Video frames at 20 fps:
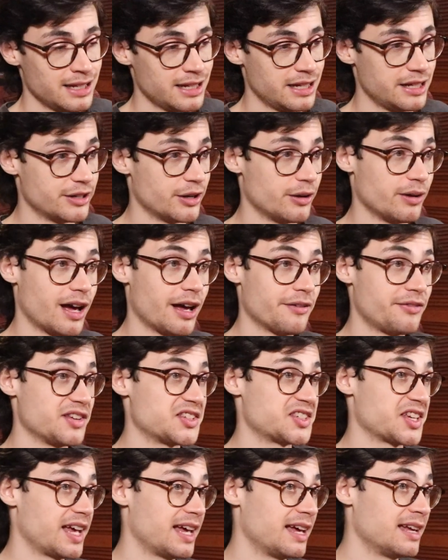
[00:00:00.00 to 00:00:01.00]
you know, have
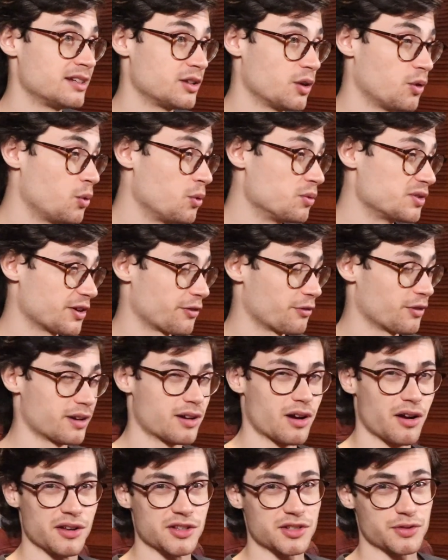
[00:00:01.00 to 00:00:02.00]
his hand at all different
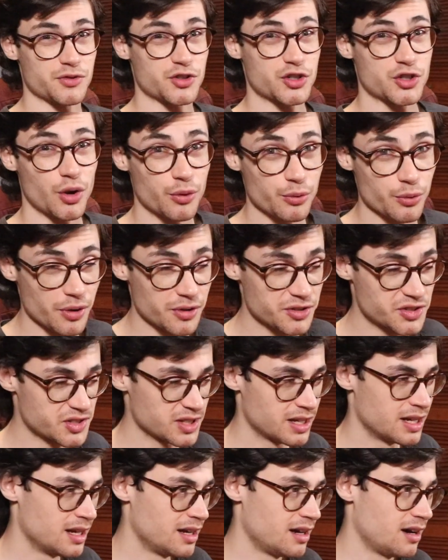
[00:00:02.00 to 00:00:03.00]
kinds of genres.